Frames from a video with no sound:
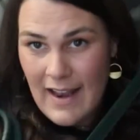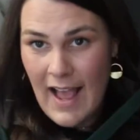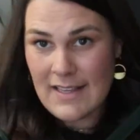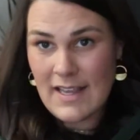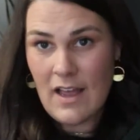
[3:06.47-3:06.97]
It
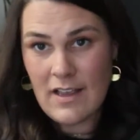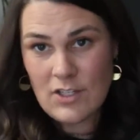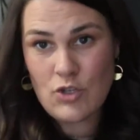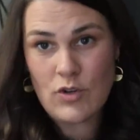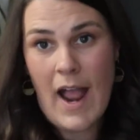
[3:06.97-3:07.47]
has
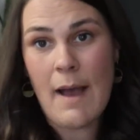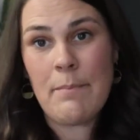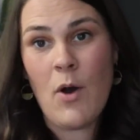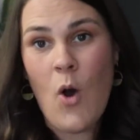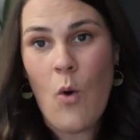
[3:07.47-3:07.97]
a
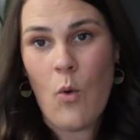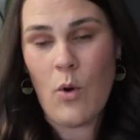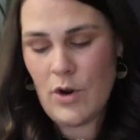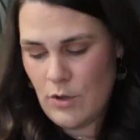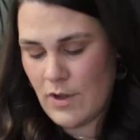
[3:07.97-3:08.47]
strap,
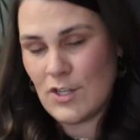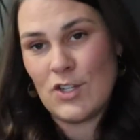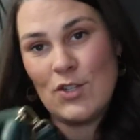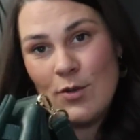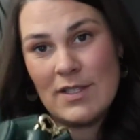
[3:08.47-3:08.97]
or you can
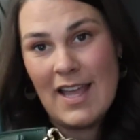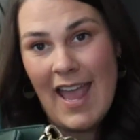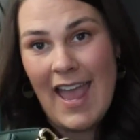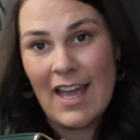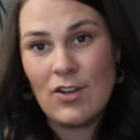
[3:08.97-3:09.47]
just use
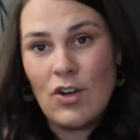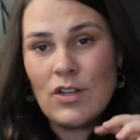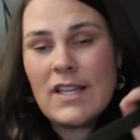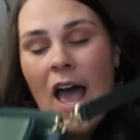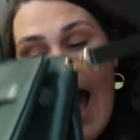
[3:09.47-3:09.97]
the handles.